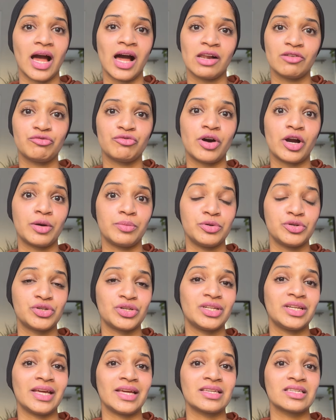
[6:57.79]
alpha
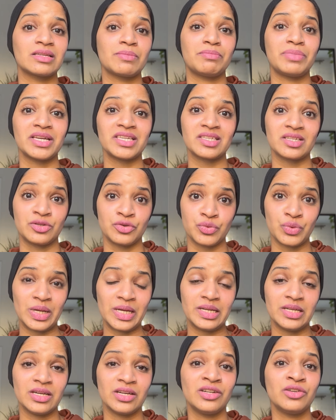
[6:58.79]
arbutin is the best
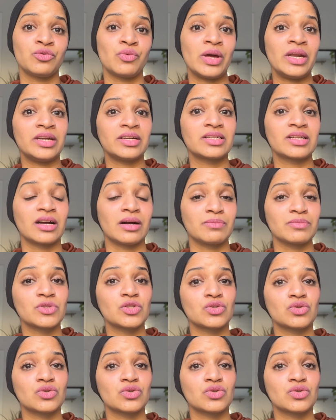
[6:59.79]
ingredient when it comes